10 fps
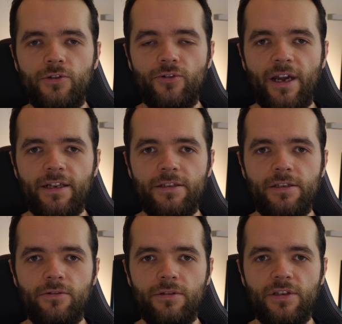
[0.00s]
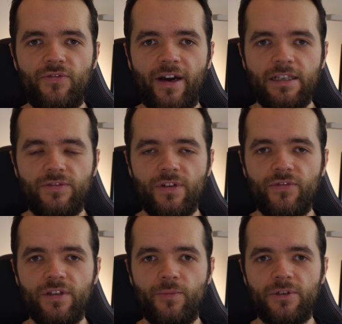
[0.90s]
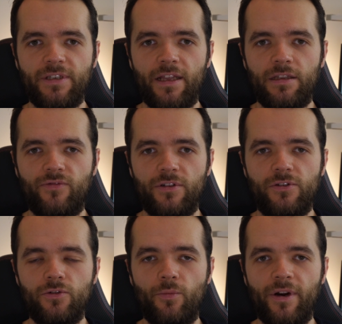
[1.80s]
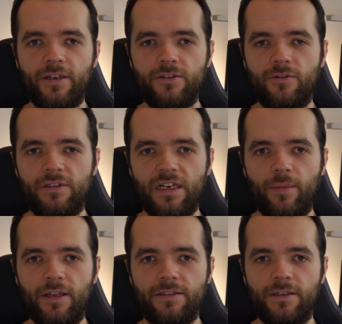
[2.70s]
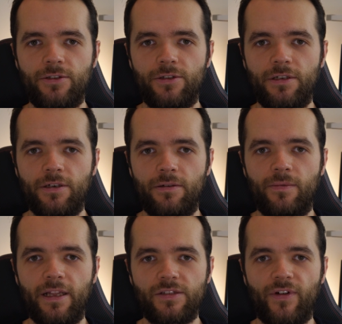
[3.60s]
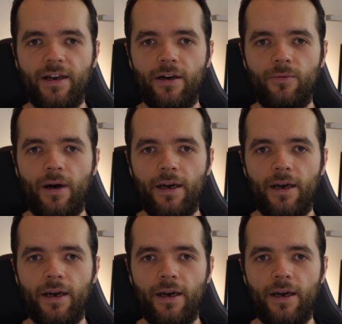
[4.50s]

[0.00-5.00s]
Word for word: Your attitude defines 50% of what you bring to the table as an engineer. Let's find out